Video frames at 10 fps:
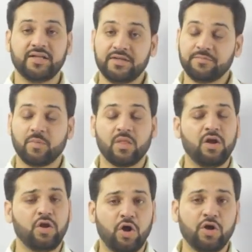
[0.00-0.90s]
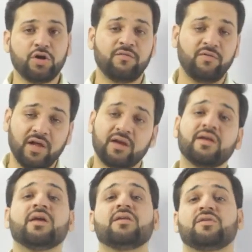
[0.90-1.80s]
Then a lot of
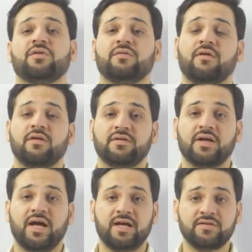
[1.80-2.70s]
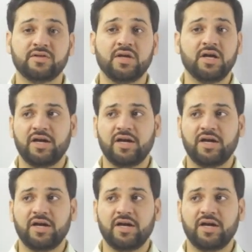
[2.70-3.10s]
learning is involved, as